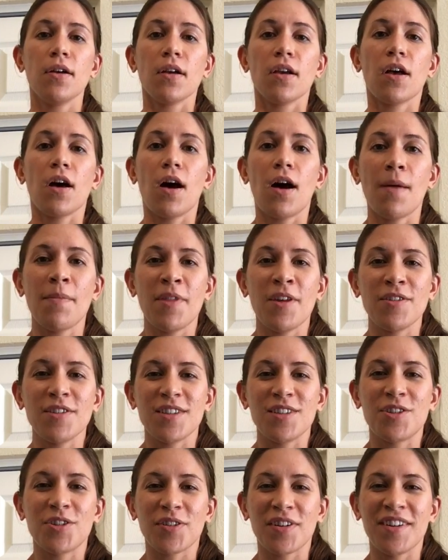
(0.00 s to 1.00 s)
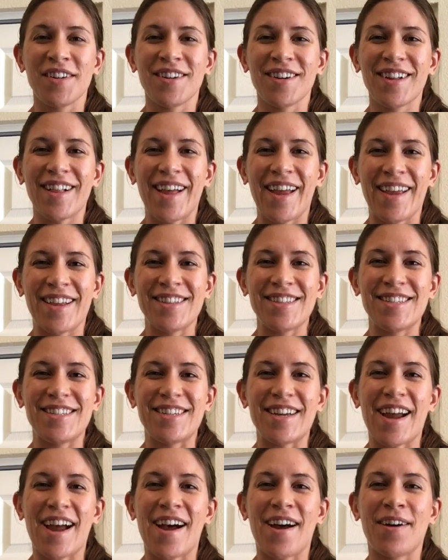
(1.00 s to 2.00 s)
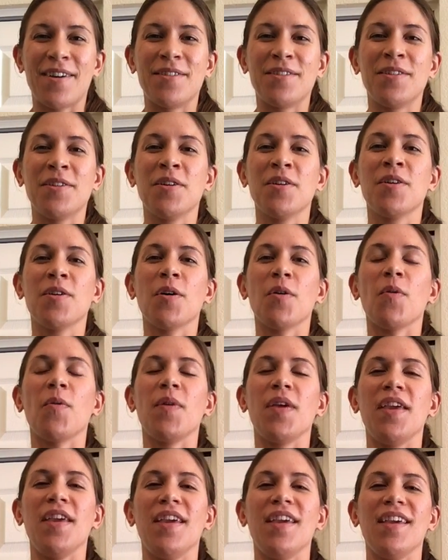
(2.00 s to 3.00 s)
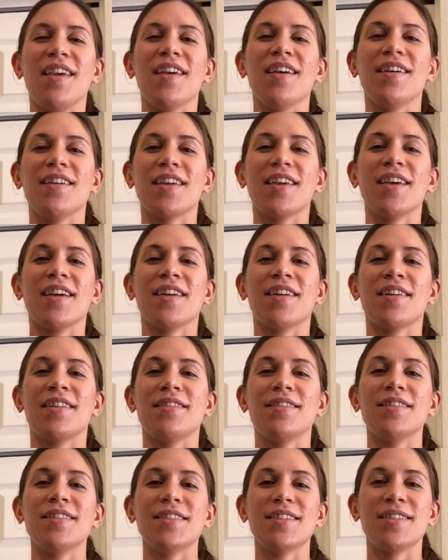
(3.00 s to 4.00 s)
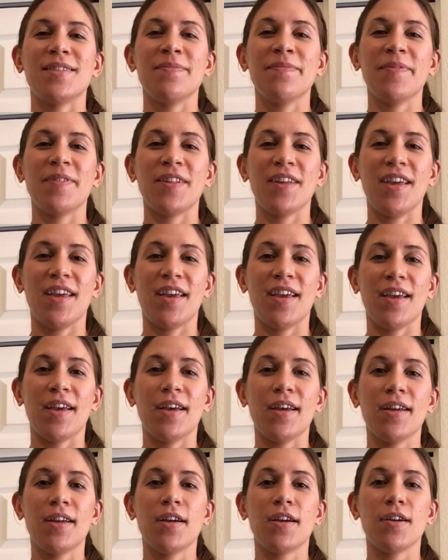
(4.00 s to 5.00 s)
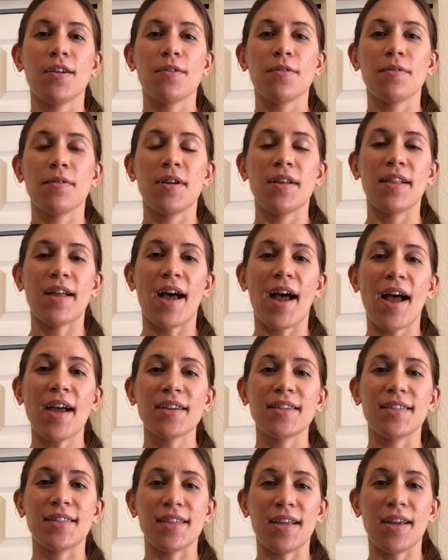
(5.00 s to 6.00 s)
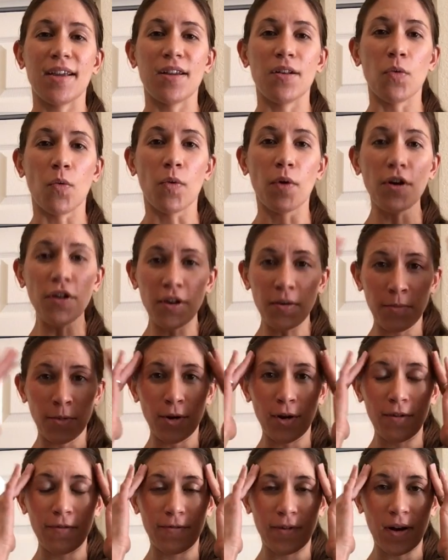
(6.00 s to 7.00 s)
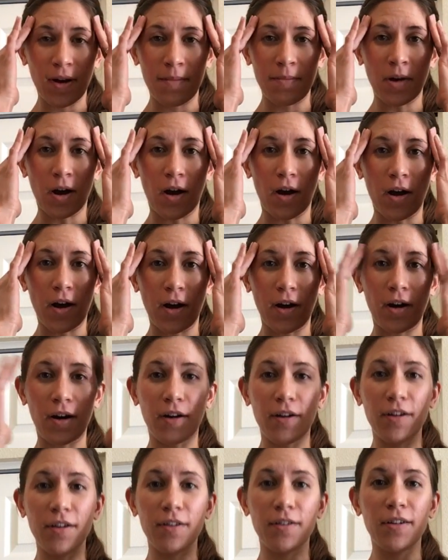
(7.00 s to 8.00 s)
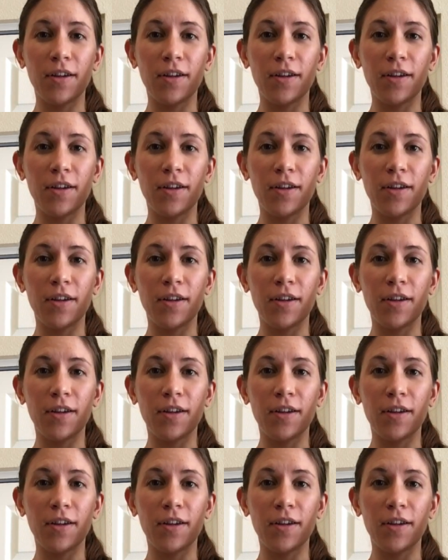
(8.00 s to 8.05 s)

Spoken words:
calm those adrenal glands down. We can simply relax and work more of our